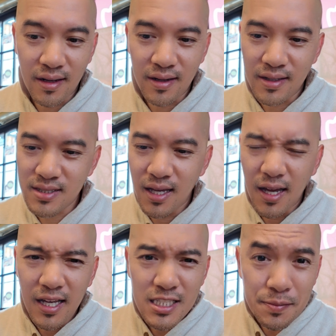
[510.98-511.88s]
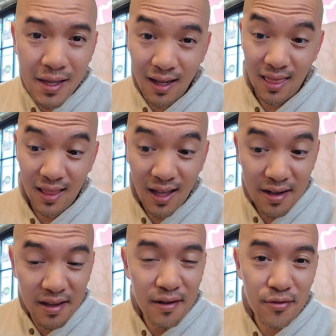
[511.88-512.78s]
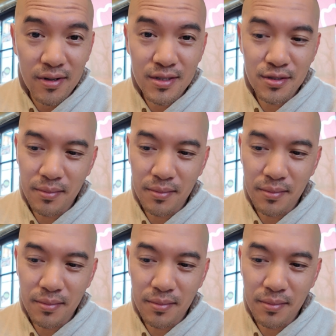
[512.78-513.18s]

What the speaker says: nice. Spent a lot of effort into